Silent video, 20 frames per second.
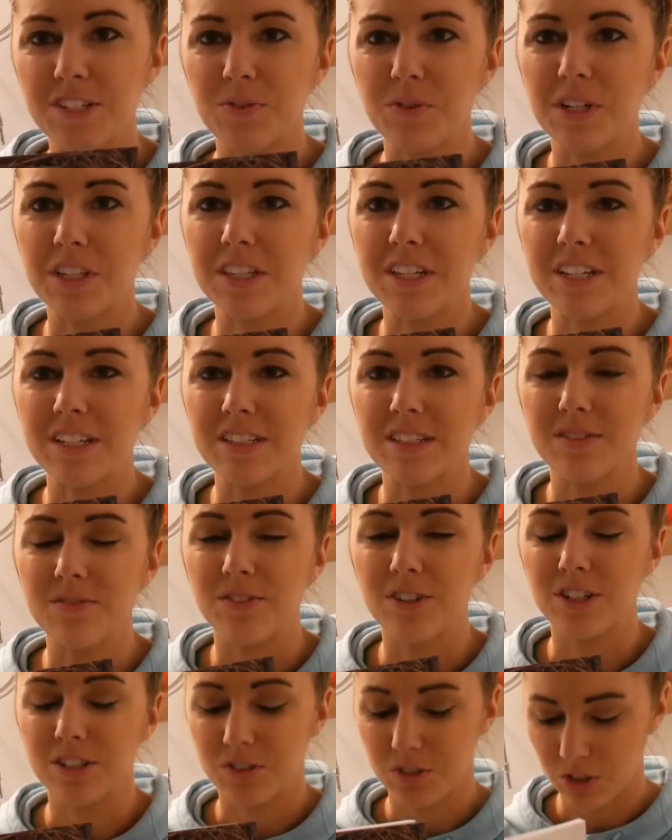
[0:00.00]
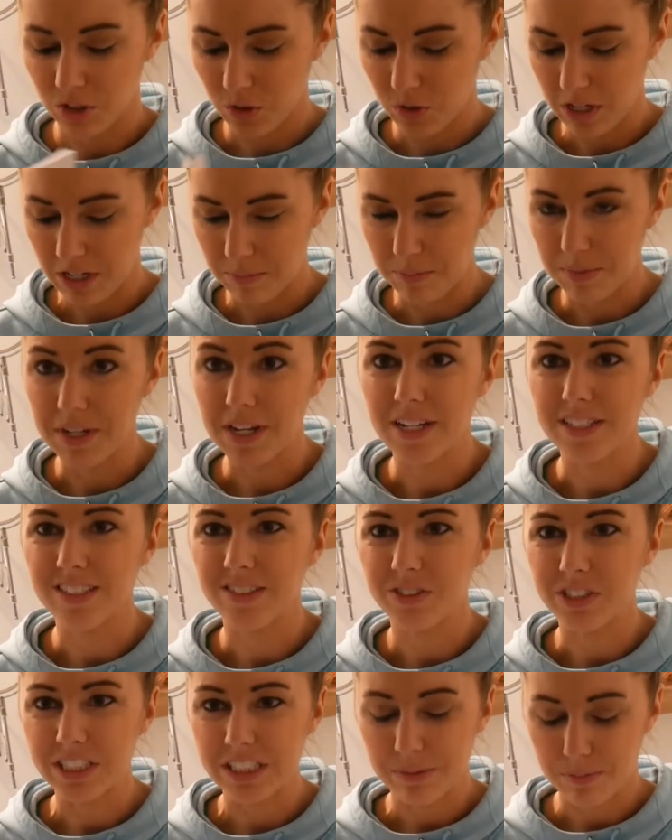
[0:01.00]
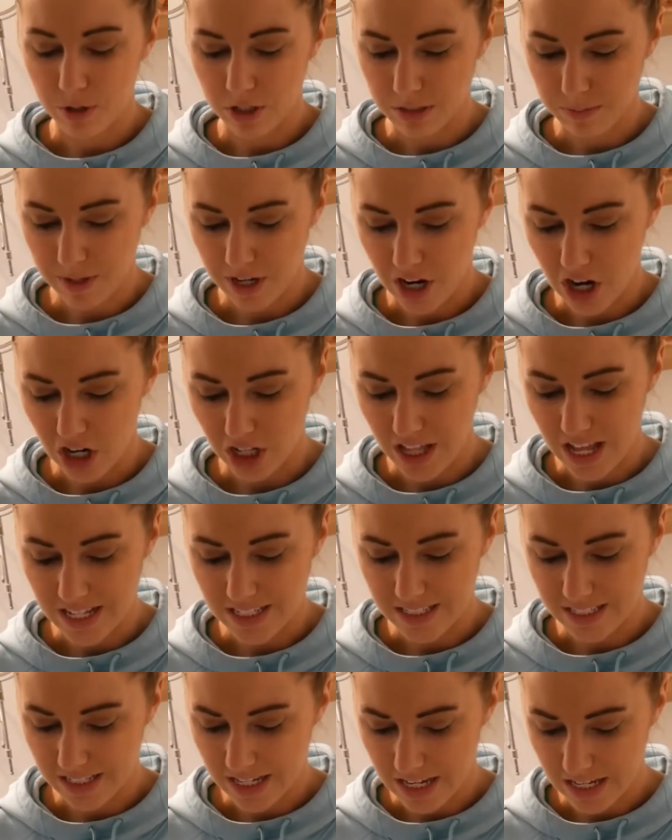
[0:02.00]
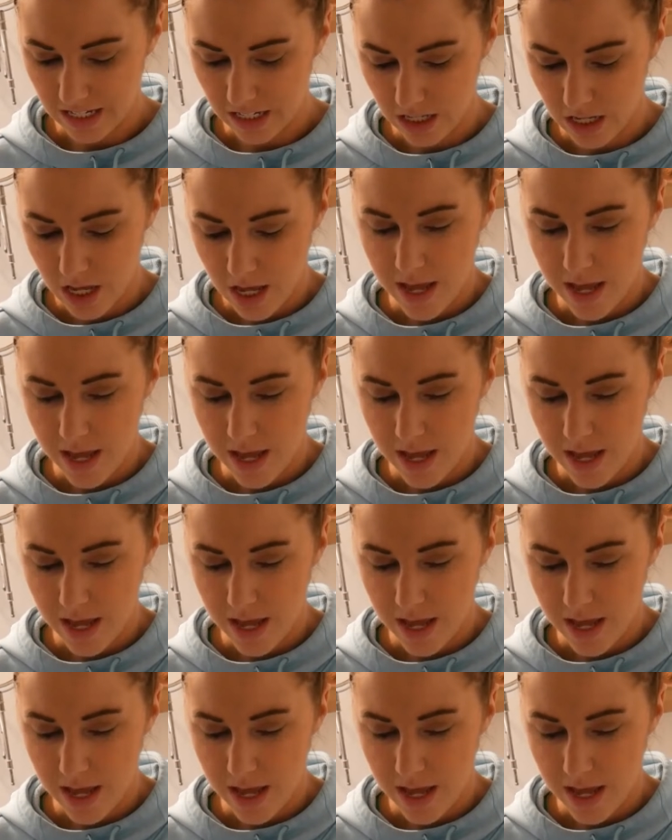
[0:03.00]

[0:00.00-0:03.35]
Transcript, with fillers: Let's read this verse real quick because it really spoke to my heart last night.